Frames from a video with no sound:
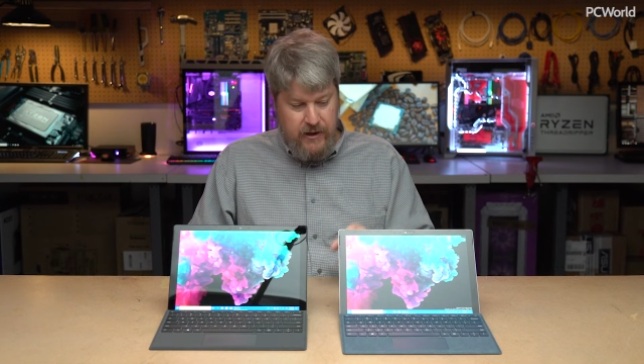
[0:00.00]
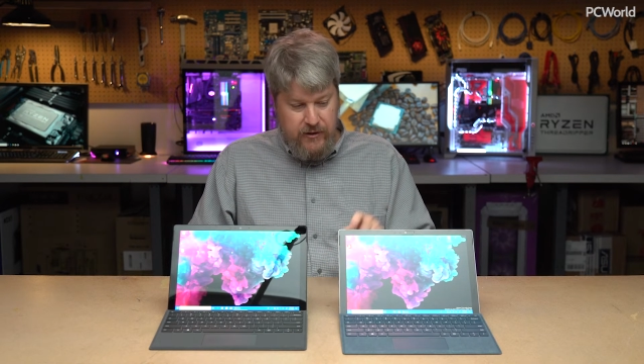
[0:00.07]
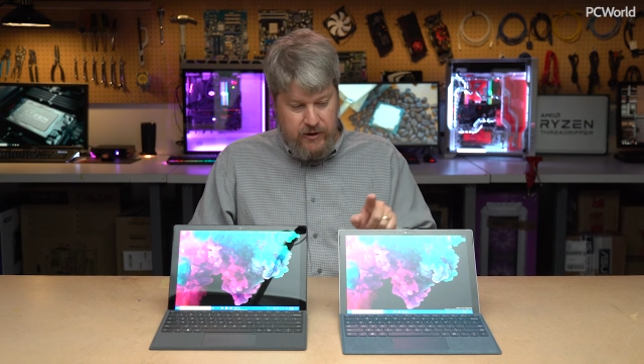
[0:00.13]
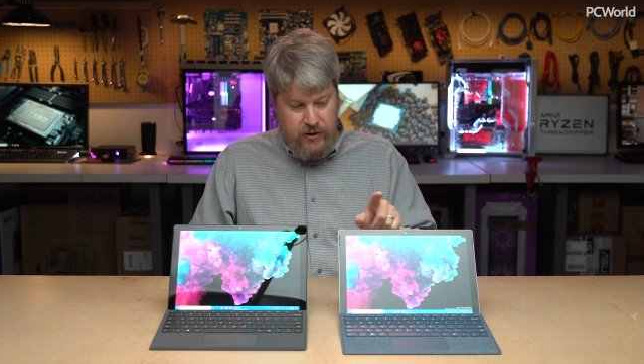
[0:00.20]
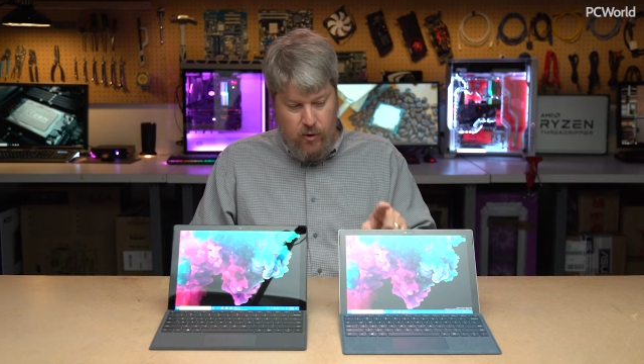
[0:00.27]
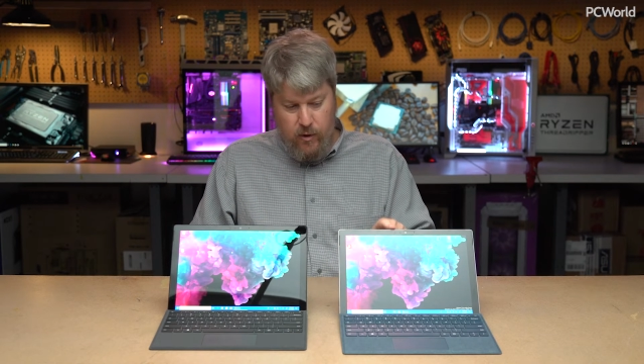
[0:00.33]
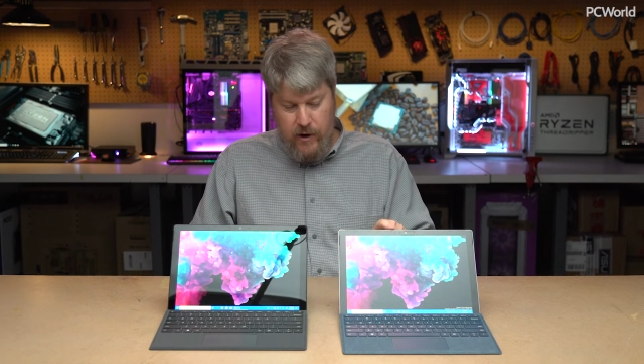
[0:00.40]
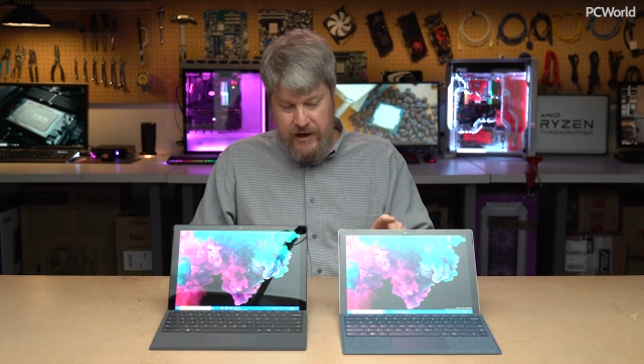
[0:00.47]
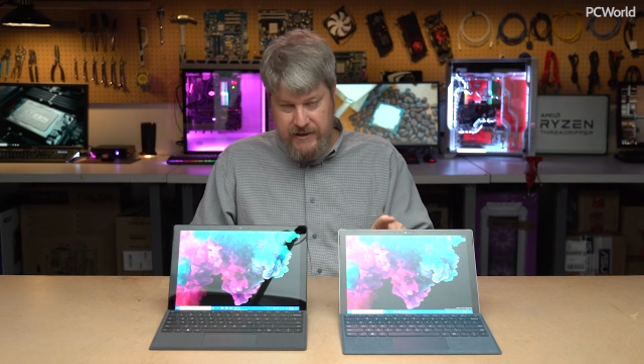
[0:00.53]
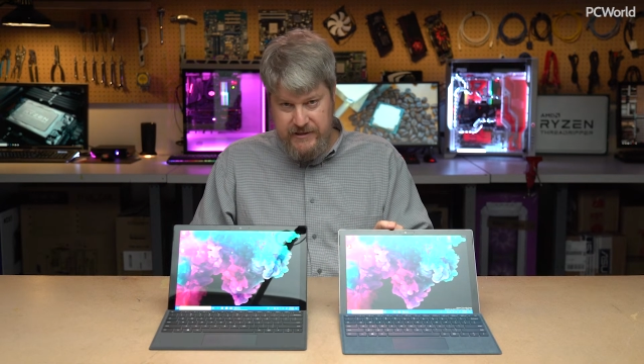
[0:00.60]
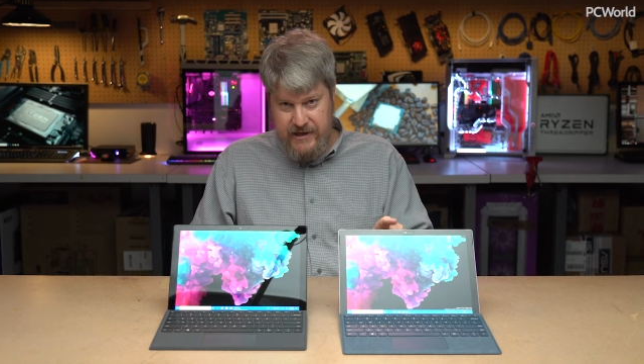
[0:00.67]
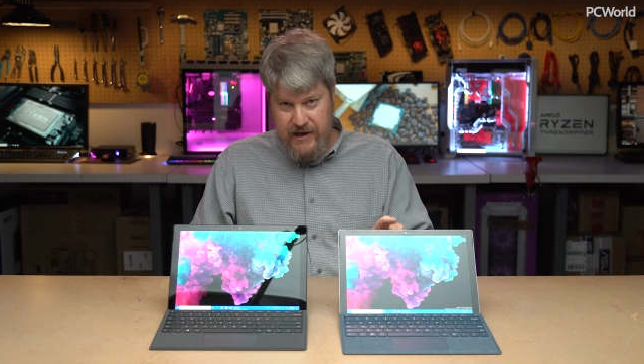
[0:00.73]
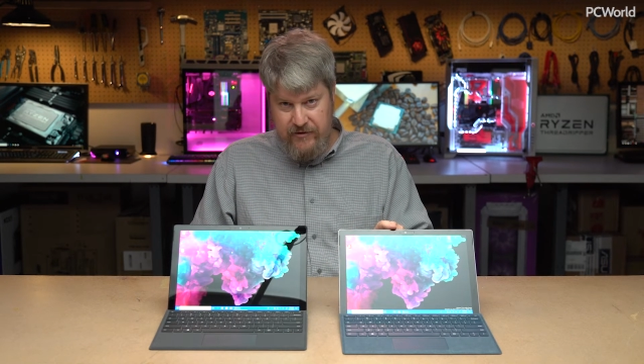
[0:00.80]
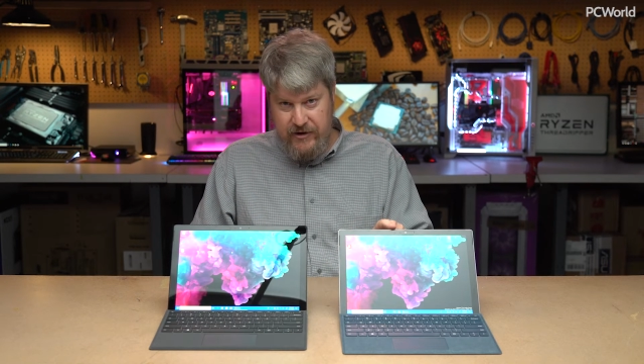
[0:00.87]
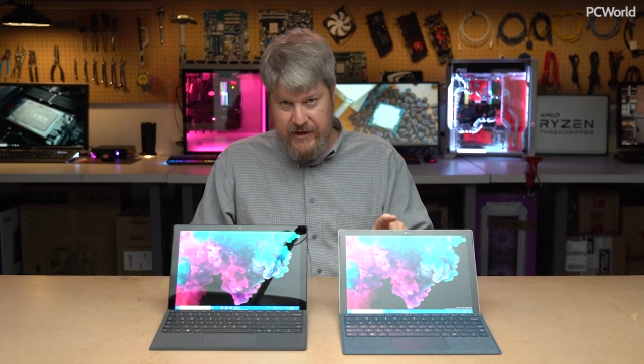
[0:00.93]
The Core
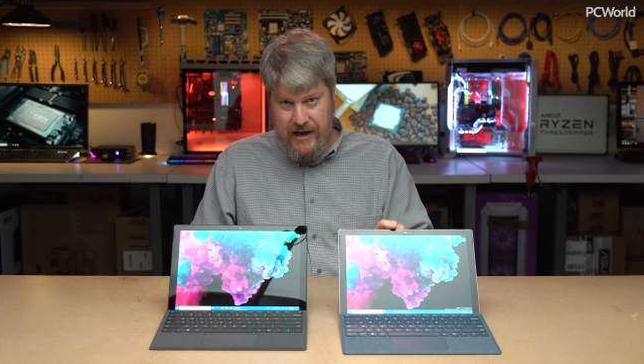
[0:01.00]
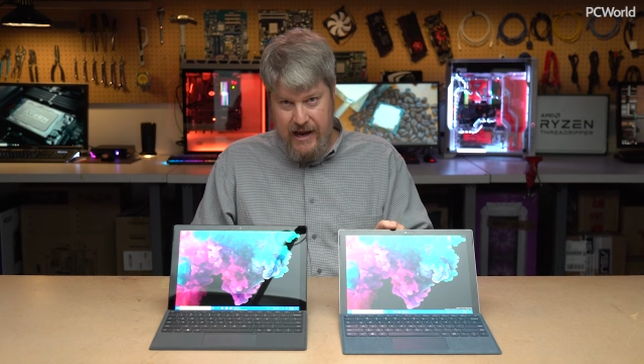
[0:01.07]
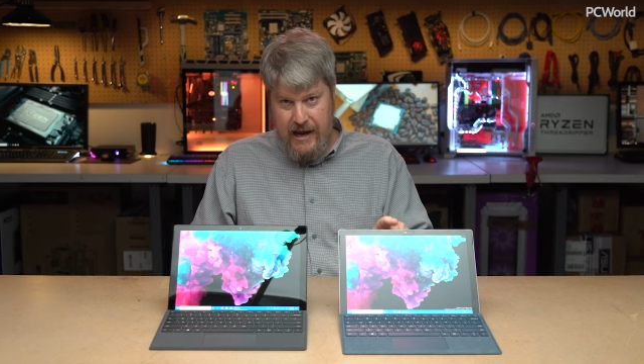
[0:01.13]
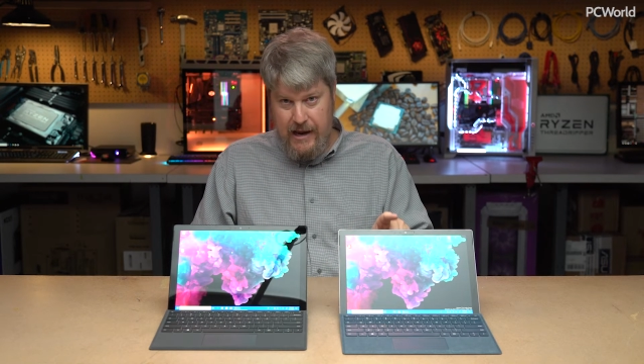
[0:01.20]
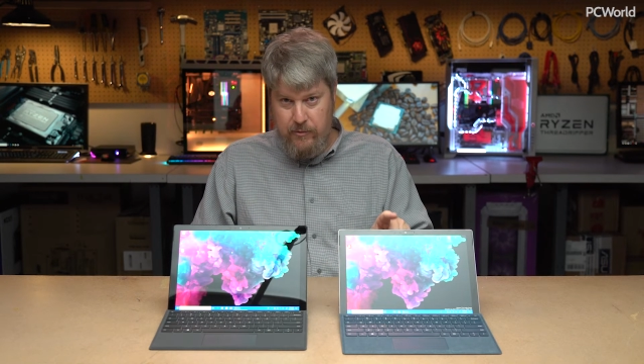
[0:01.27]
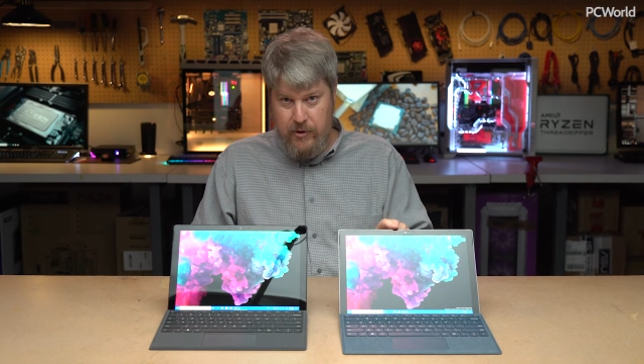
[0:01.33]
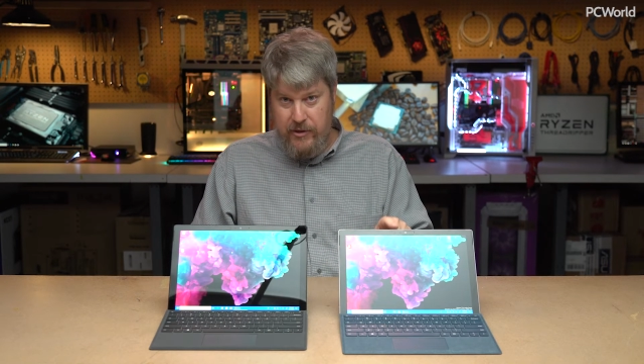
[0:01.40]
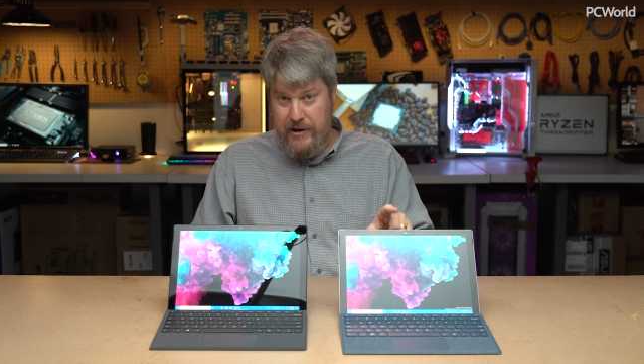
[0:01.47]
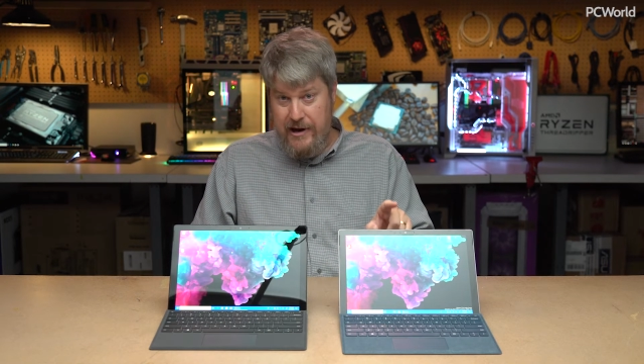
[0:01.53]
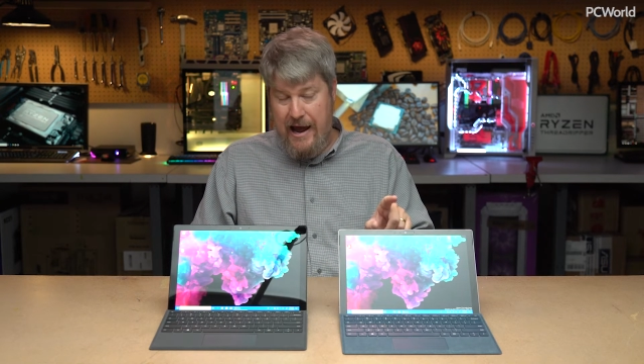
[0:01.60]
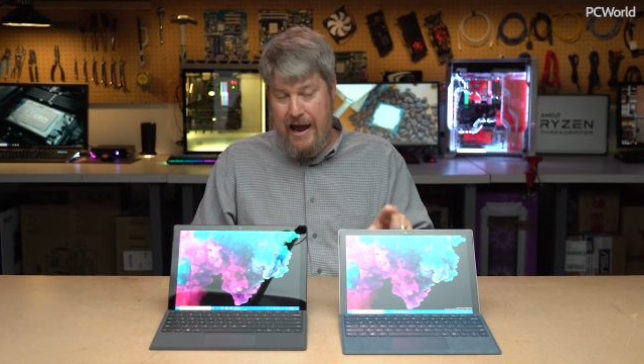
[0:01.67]
i7 came with an